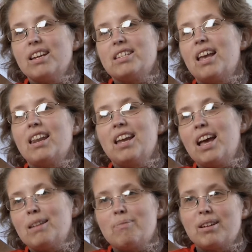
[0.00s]
setting
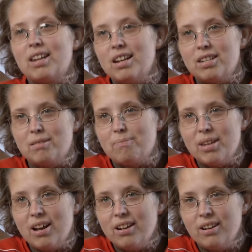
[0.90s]
expectations
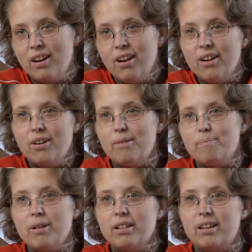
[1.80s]
beyond her
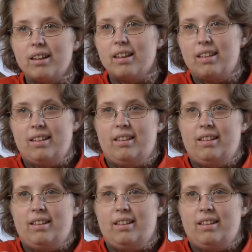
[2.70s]
ability."